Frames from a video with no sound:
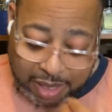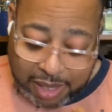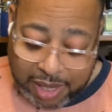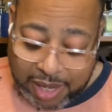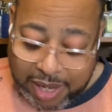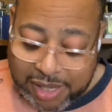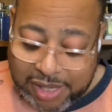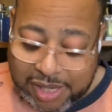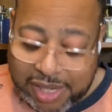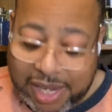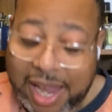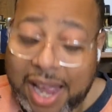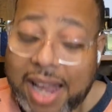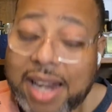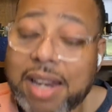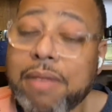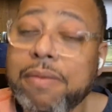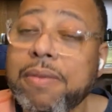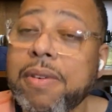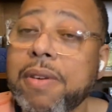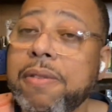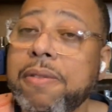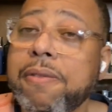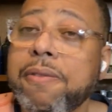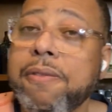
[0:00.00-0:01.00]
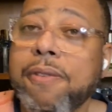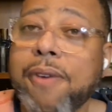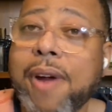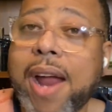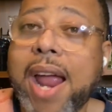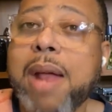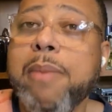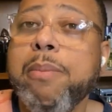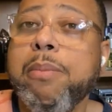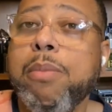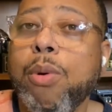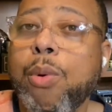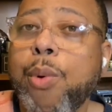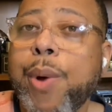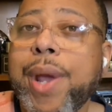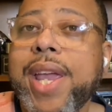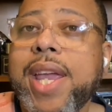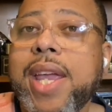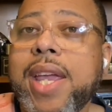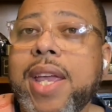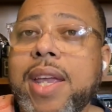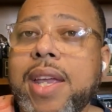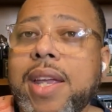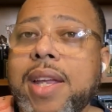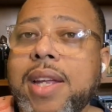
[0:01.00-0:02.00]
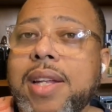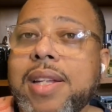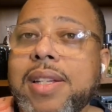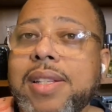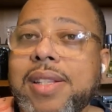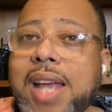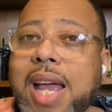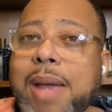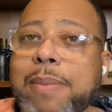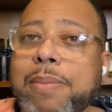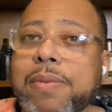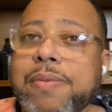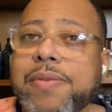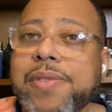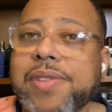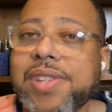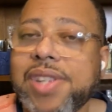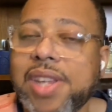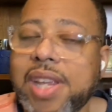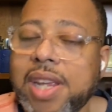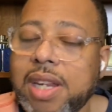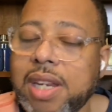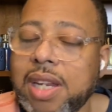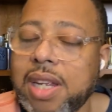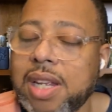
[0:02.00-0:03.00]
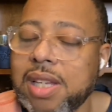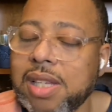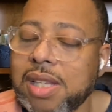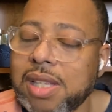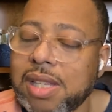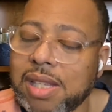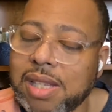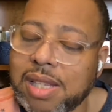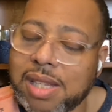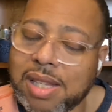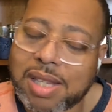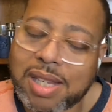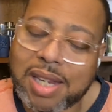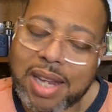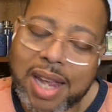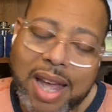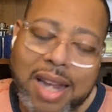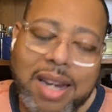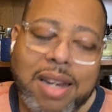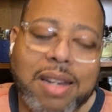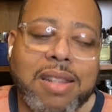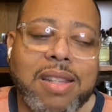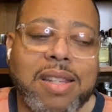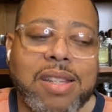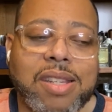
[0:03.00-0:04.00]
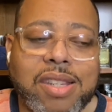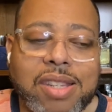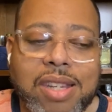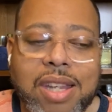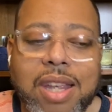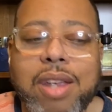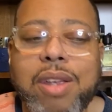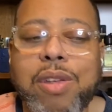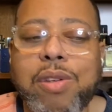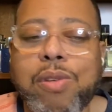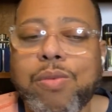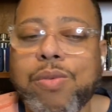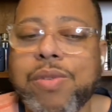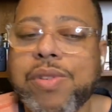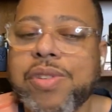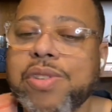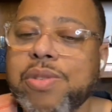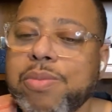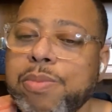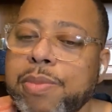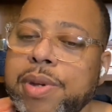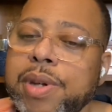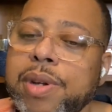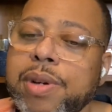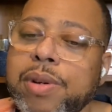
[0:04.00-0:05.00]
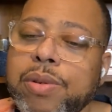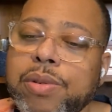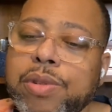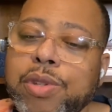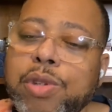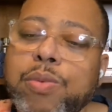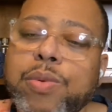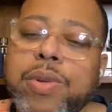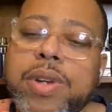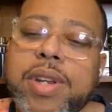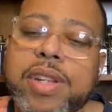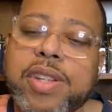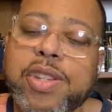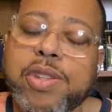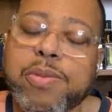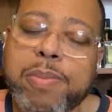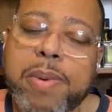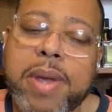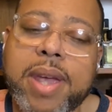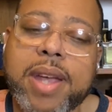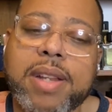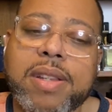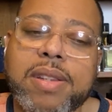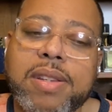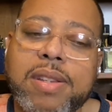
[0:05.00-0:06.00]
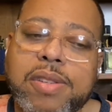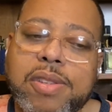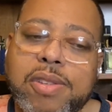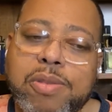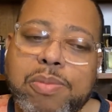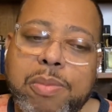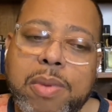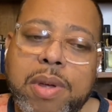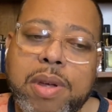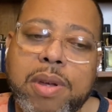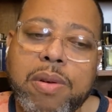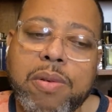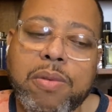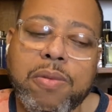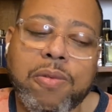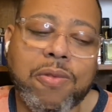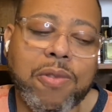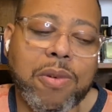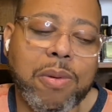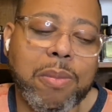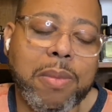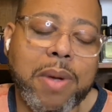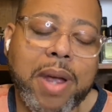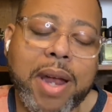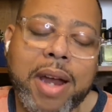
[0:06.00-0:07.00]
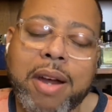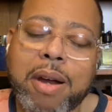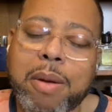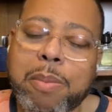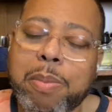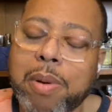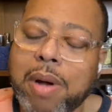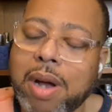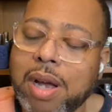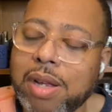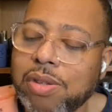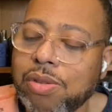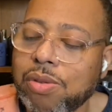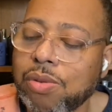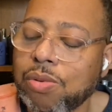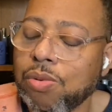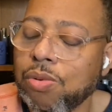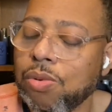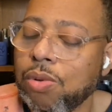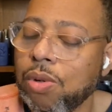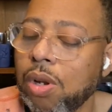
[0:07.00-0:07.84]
It's kind of a frat boy type of scent. It's kind of the scent you would smell, you would expect to smell from Aeropostale